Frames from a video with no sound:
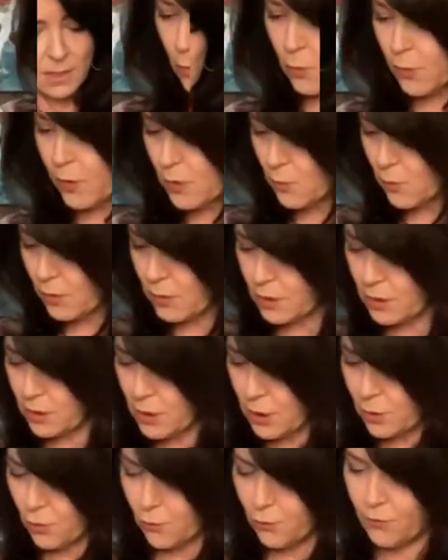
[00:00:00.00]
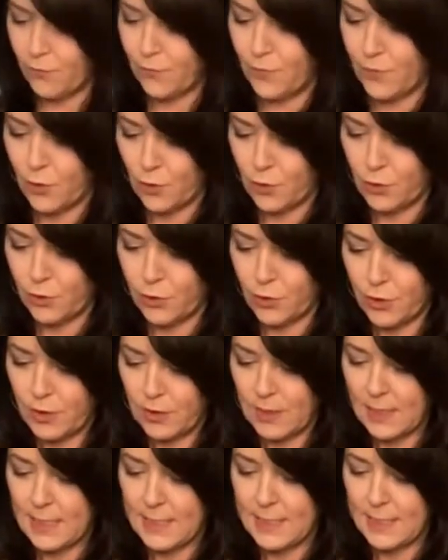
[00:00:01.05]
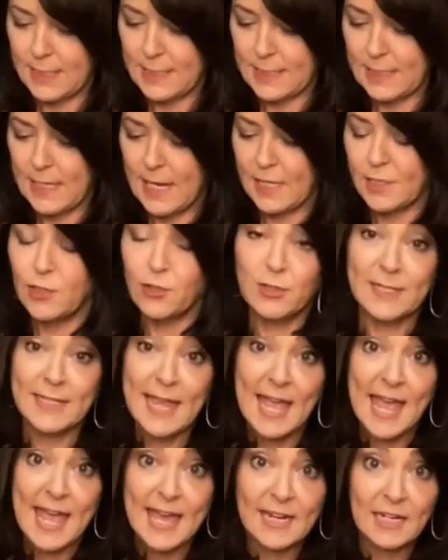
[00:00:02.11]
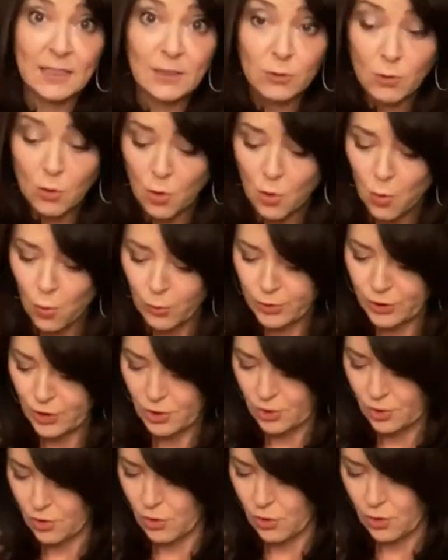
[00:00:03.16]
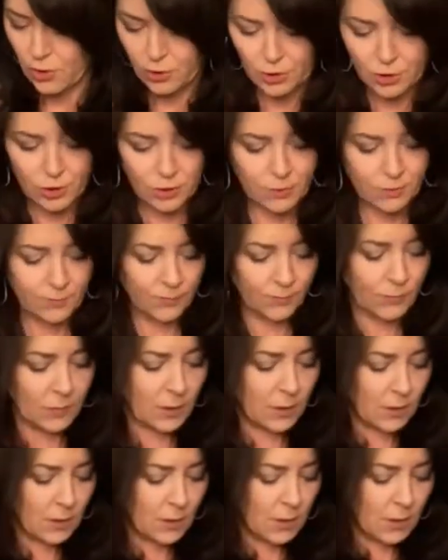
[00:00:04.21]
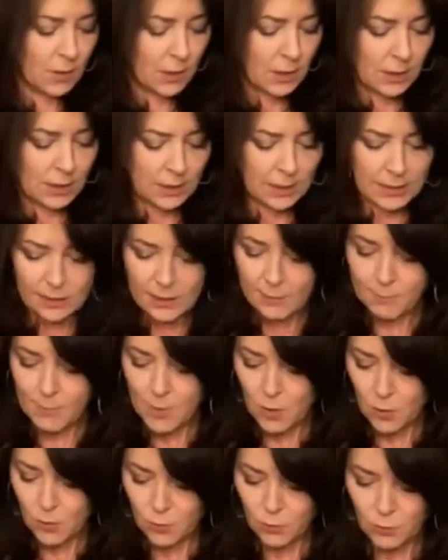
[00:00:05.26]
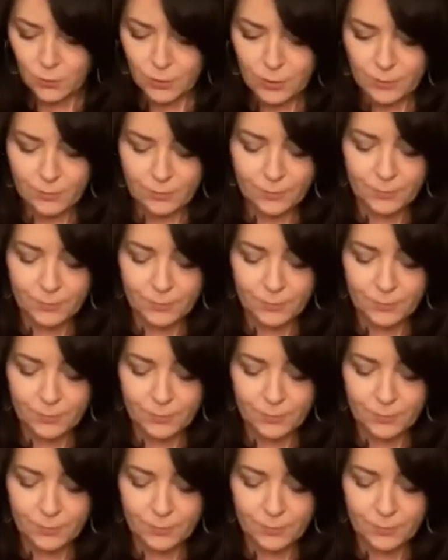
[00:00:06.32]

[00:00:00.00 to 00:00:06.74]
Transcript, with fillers: So what you want to do first is, I usually add a little cornstarch in the mold.